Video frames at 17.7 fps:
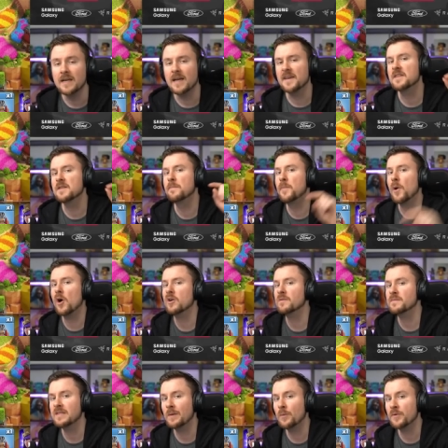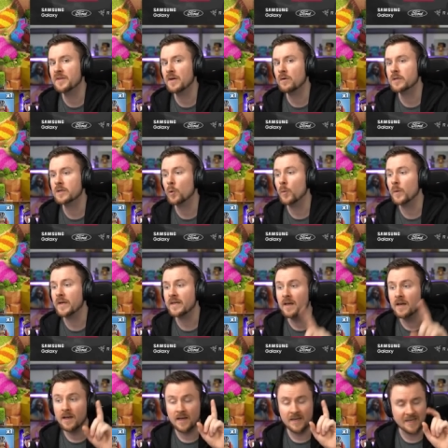At the bottom side with our queen.
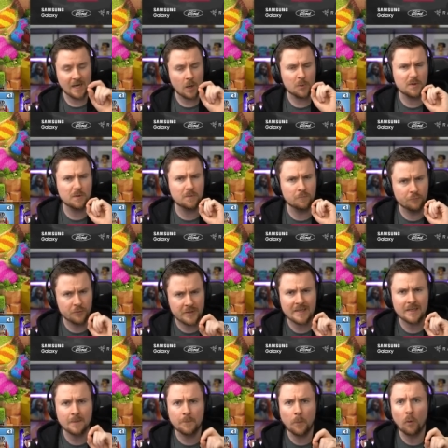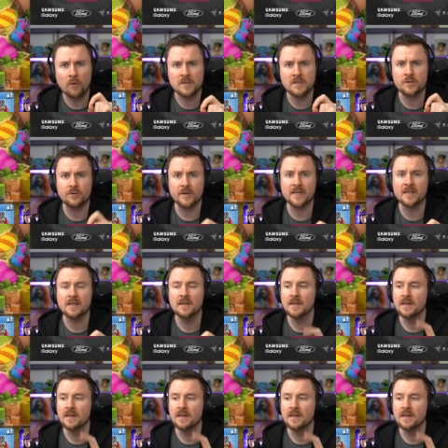And now the really important trick.